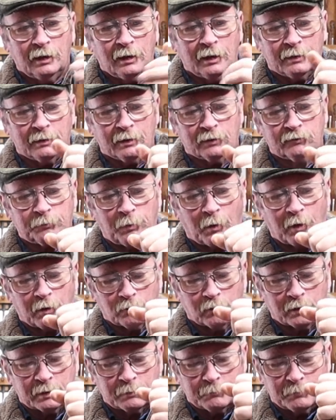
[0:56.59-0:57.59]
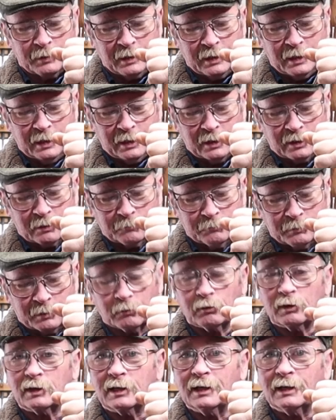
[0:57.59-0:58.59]
and this part wouldn't be here, but
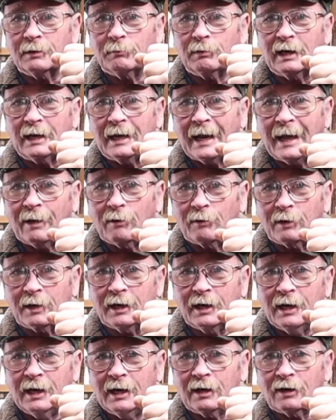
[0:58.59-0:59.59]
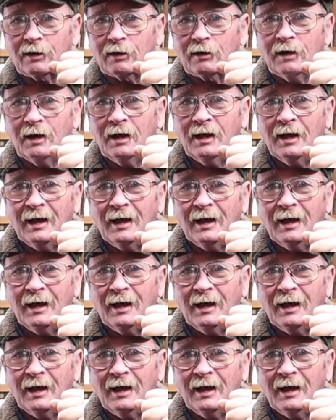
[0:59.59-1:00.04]
it would then be down in here.